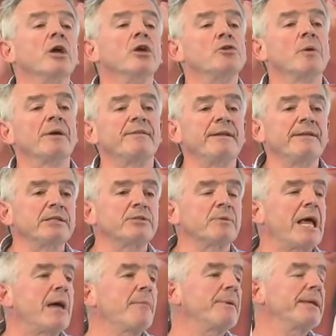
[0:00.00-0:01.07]
do I think this will
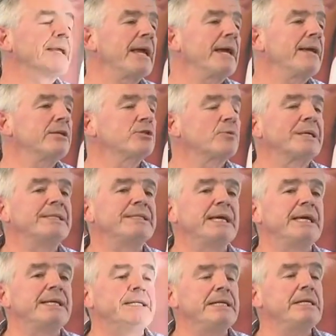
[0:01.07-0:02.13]
happen again in
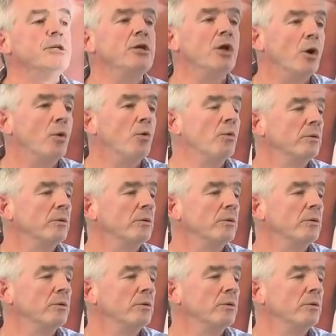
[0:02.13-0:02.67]
2018? No.